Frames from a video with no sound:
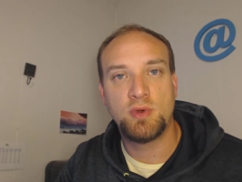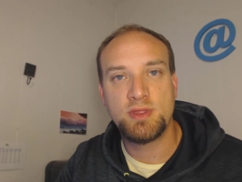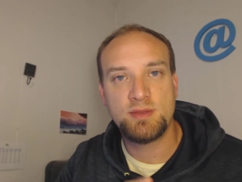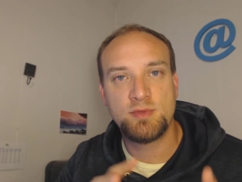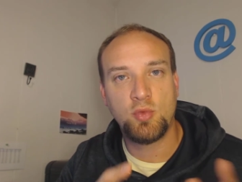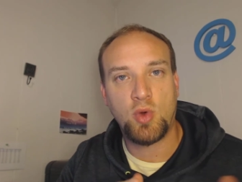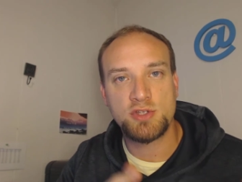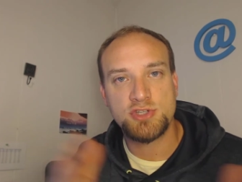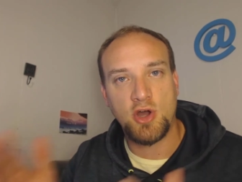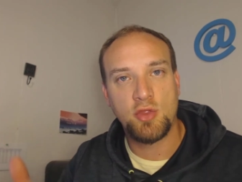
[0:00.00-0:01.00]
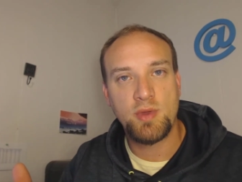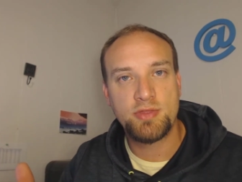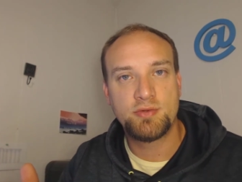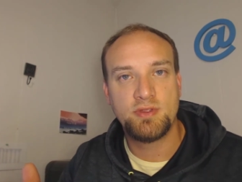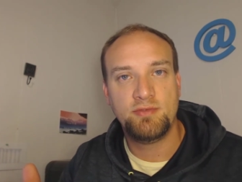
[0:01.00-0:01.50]
You want them to watch all the
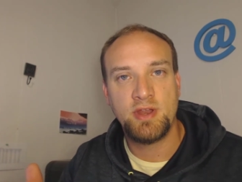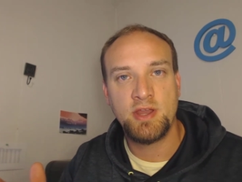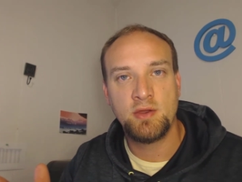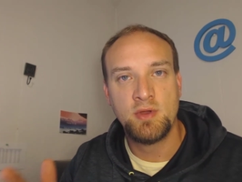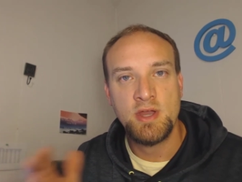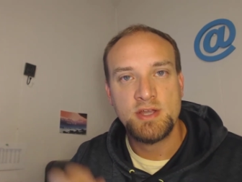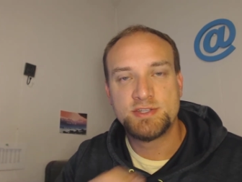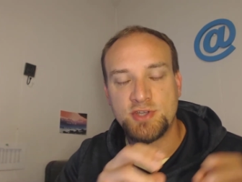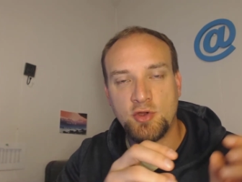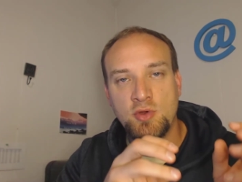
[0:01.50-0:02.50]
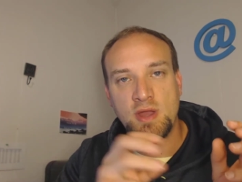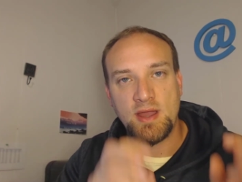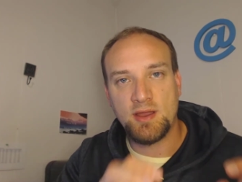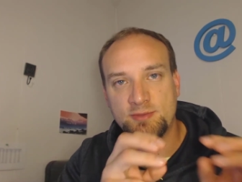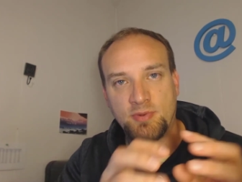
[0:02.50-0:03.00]
way through the video, so
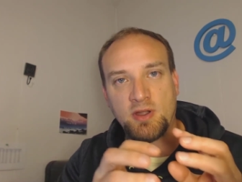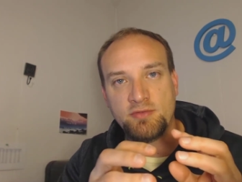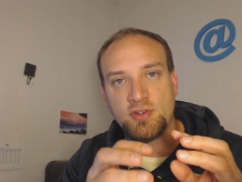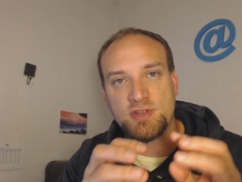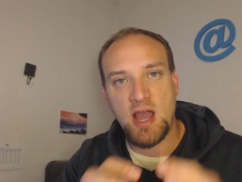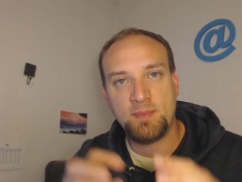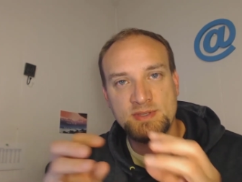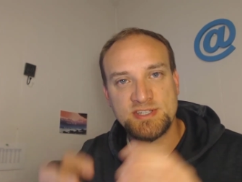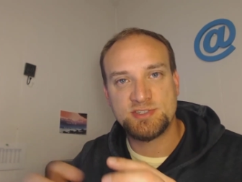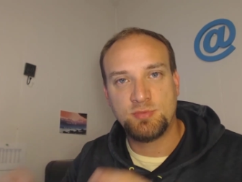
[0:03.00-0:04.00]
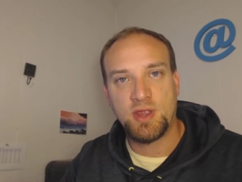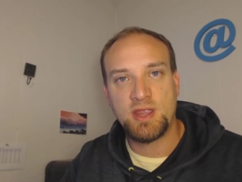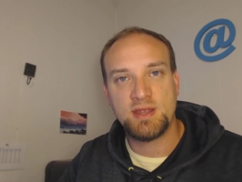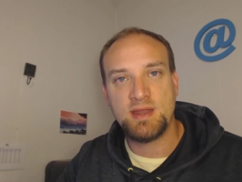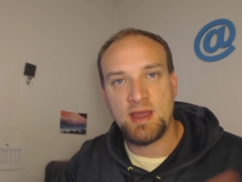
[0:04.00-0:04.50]
as part of your topics, as you're
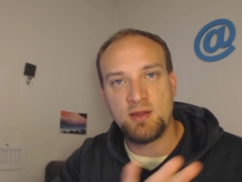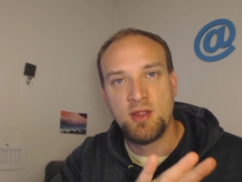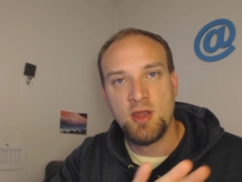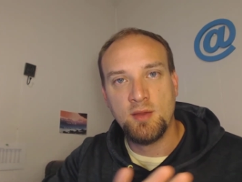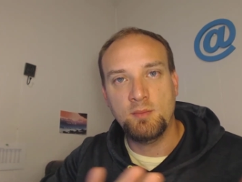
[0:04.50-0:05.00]
breaking it down,